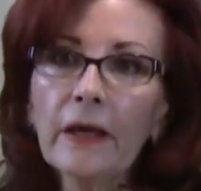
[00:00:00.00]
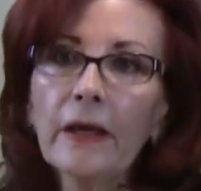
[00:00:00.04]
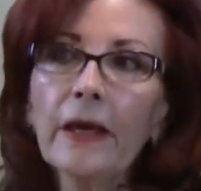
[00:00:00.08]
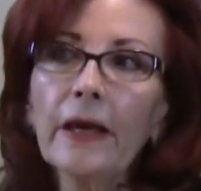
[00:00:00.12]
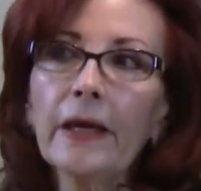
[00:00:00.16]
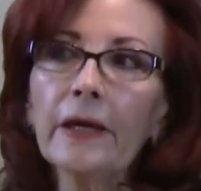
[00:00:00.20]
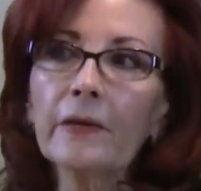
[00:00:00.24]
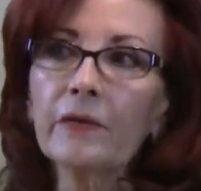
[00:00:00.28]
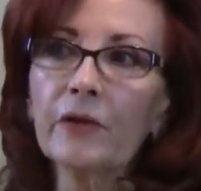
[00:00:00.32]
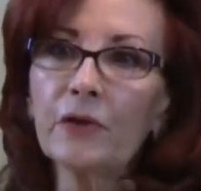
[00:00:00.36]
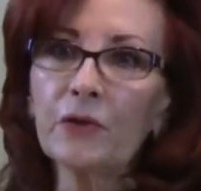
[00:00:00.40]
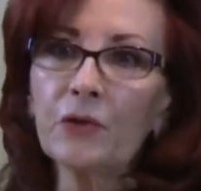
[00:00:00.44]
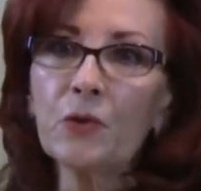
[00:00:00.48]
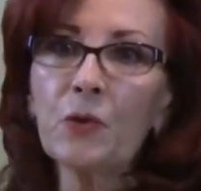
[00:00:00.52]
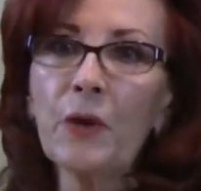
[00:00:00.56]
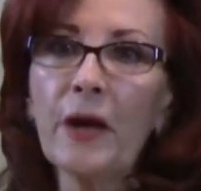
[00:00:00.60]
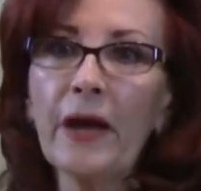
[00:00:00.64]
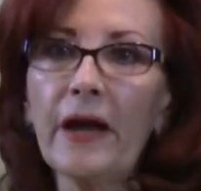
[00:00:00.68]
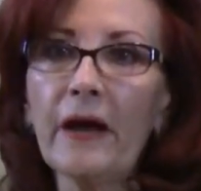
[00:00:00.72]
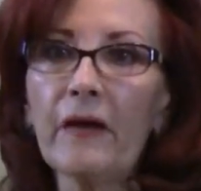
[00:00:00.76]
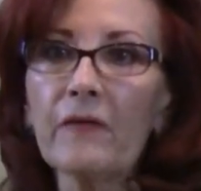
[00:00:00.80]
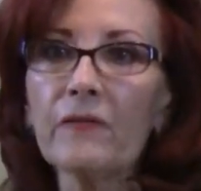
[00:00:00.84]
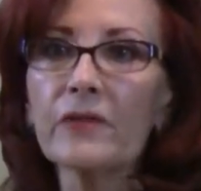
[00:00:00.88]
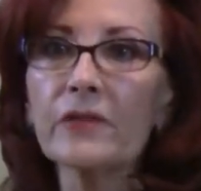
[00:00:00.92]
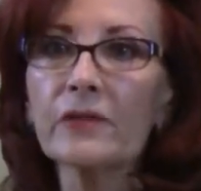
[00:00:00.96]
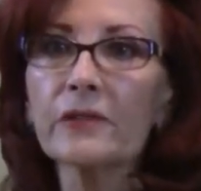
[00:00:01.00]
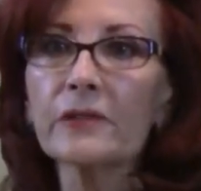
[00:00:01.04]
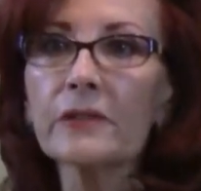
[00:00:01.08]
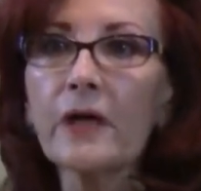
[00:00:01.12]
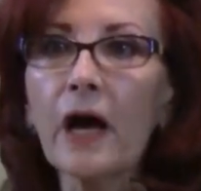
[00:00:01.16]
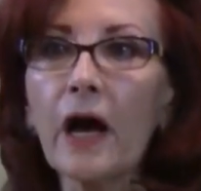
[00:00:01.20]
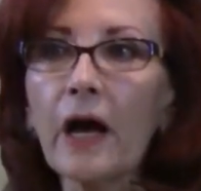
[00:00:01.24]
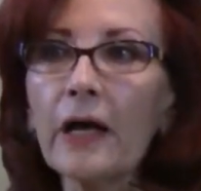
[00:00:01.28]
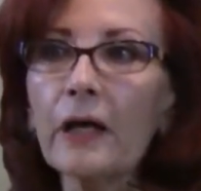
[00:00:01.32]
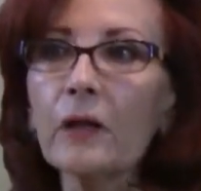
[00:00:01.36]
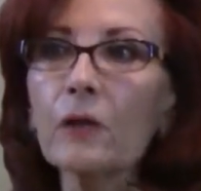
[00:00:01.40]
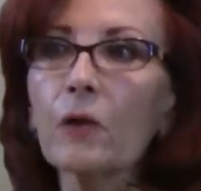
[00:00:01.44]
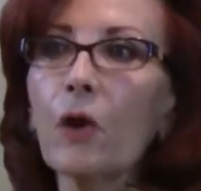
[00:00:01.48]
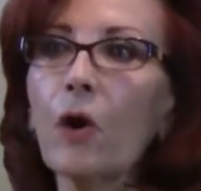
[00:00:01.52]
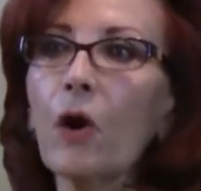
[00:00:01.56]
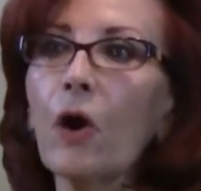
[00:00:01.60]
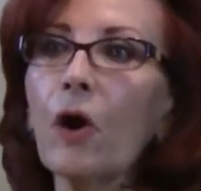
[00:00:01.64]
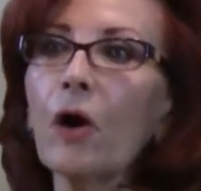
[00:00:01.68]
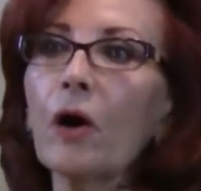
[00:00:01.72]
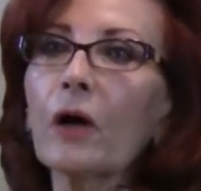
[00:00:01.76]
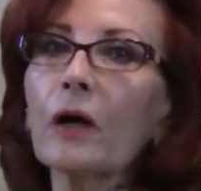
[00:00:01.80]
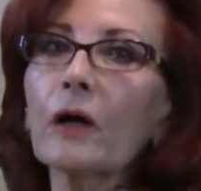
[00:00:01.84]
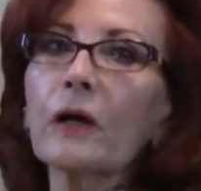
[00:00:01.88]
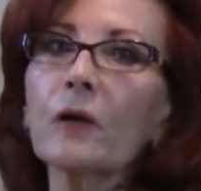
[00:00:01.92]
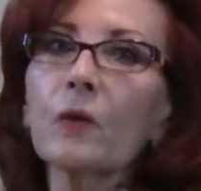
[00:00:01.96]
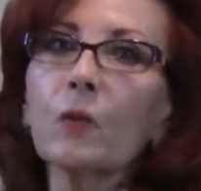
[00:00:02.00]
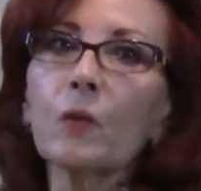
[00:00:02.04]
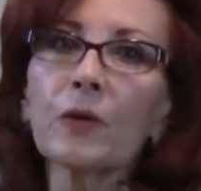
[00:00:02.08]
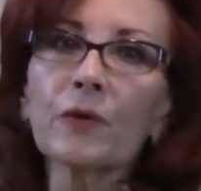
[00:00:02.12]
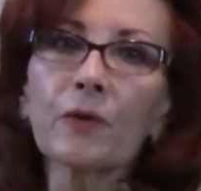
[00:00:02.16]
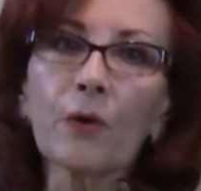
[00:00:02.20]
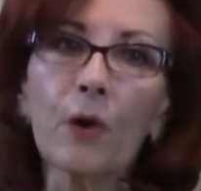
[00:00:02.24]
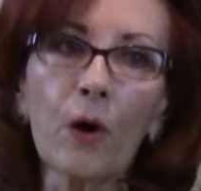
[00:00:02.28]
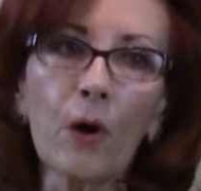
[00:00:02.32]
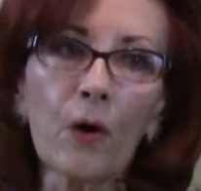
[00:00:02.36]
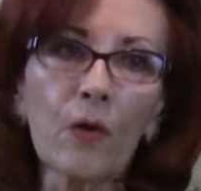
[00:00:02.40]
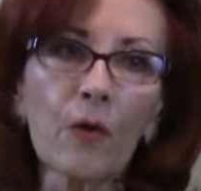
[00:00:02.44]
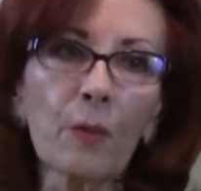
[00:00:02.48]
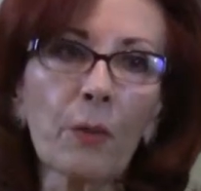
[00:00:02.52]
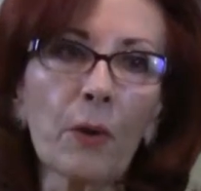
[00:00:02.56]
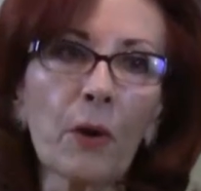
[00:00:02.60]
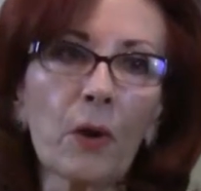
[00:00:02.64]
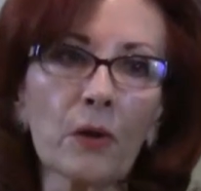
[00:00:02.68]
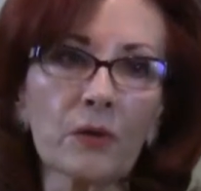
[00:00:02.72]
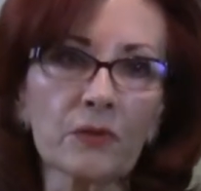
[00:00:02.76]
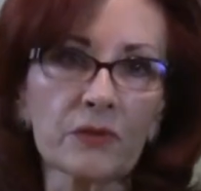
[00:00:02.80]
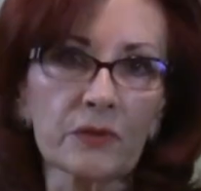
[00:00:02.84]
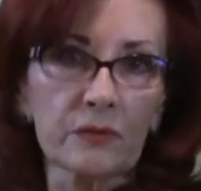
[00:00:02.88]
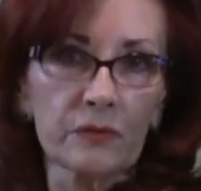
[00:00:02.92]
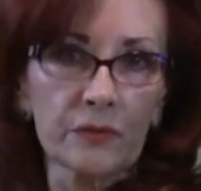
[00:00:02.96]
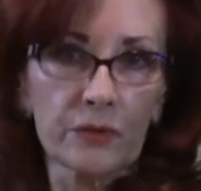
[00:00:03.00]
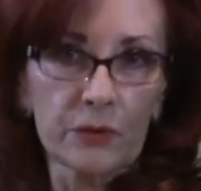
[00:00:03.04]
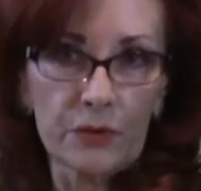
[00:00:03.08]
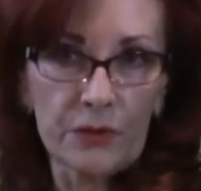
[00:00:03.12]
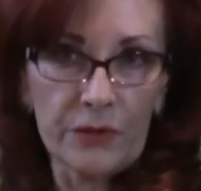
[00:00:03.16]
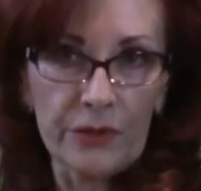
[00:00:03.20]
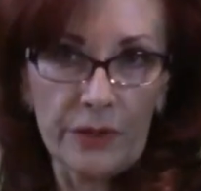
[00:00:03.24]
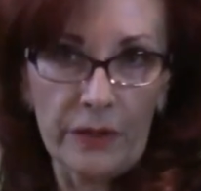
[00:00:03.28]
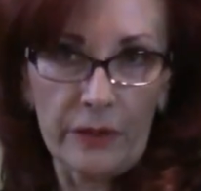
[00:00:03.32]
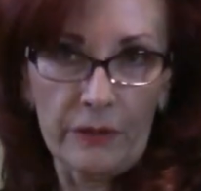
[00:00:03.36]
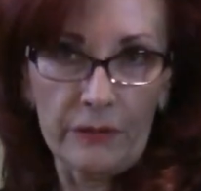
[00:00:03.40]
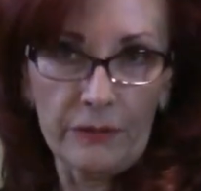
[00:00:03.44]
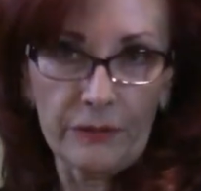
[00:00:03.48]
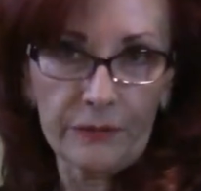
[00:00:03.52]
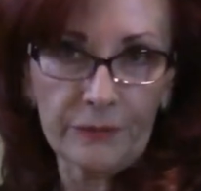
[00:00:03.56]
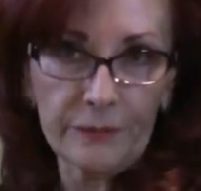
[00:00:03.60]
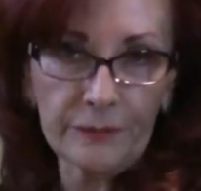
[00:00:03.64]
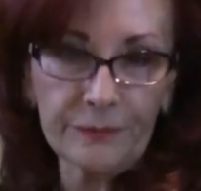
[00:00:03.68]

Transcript: and that you have this dialogue with all the parts of yourself.